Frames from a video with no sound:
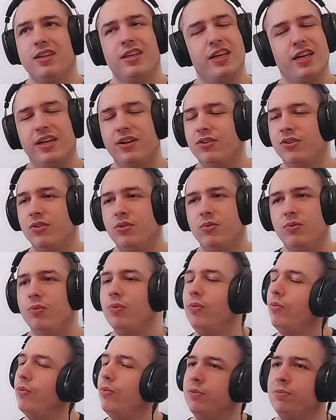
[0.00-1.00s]
Yeah, I don't
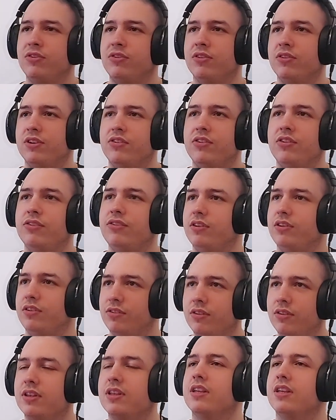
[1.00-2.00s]
know what percentage this
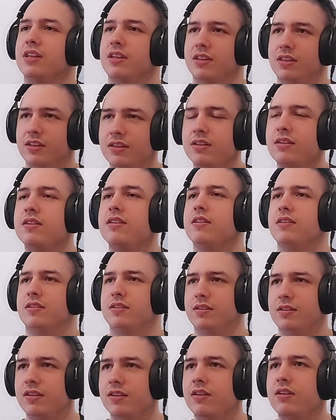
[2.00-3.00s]
is.
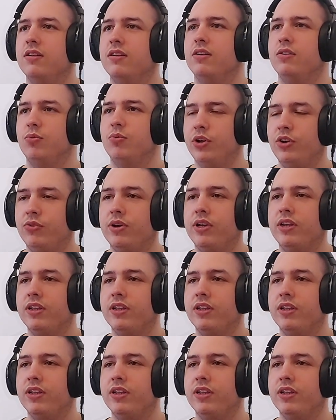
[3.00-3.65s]
Win